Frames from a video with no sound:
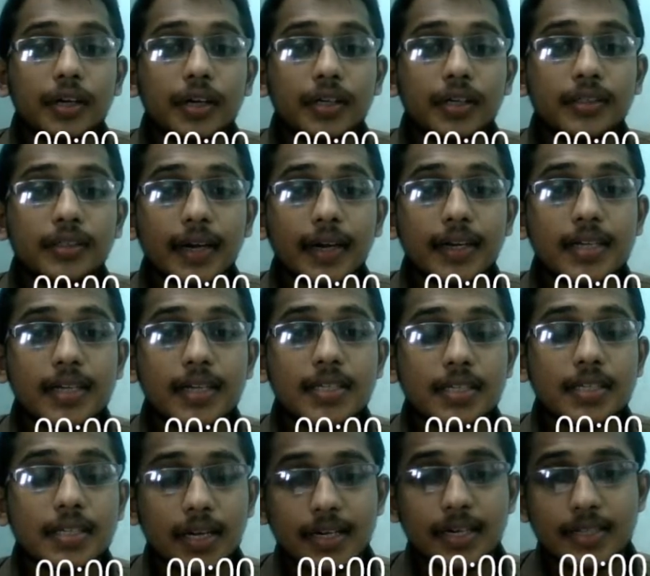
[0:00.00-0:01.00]
That is,
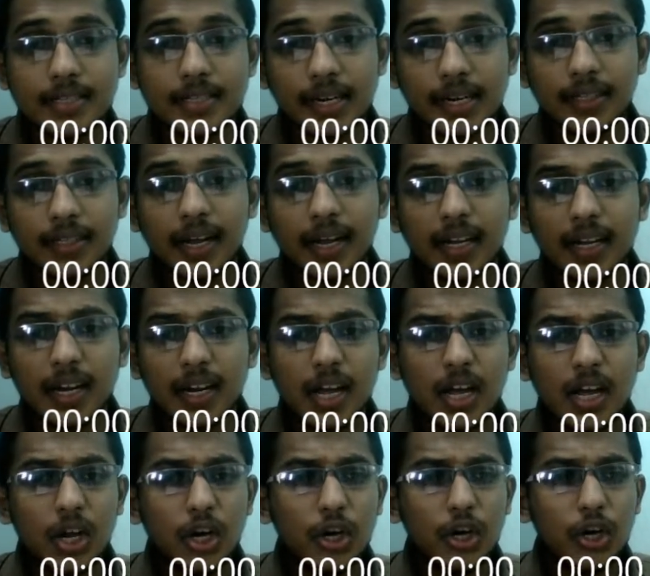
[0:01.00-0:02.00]
it said that
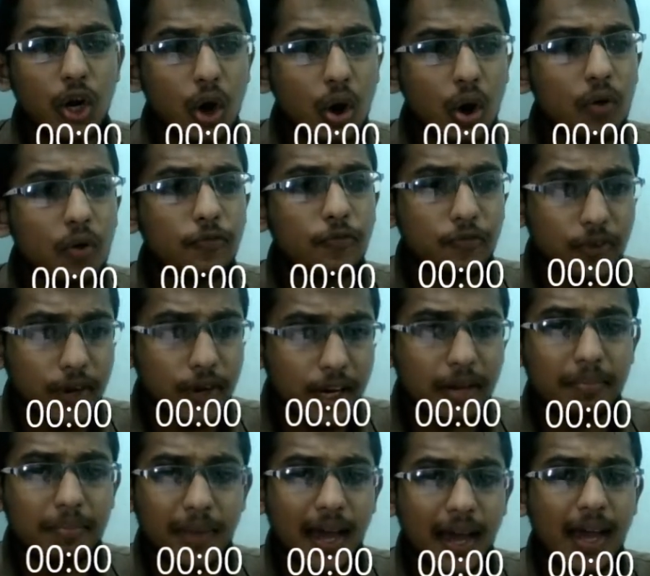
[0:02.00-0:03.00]
no free
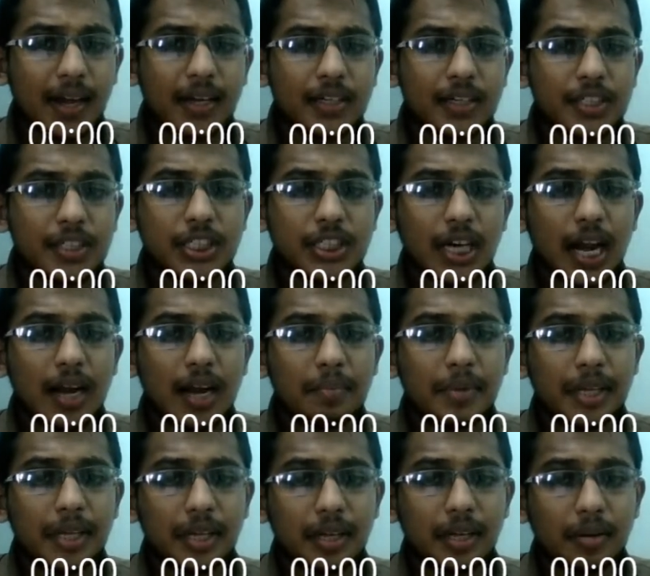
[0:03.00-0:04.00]
man shall
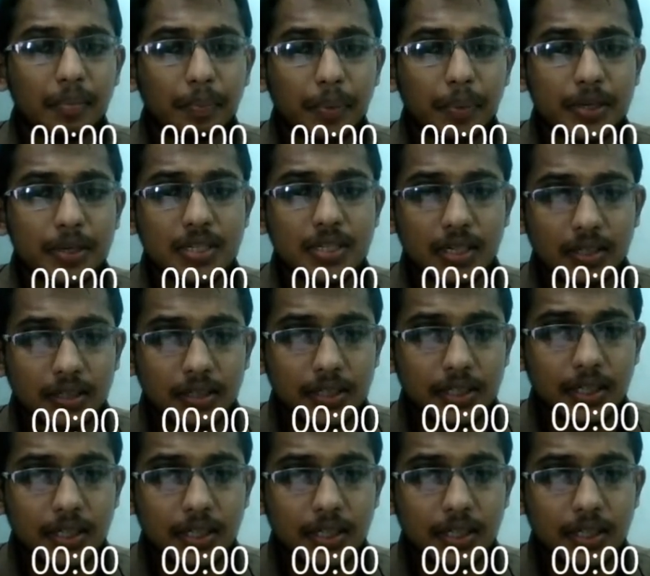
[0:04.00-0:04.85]
be imprisoned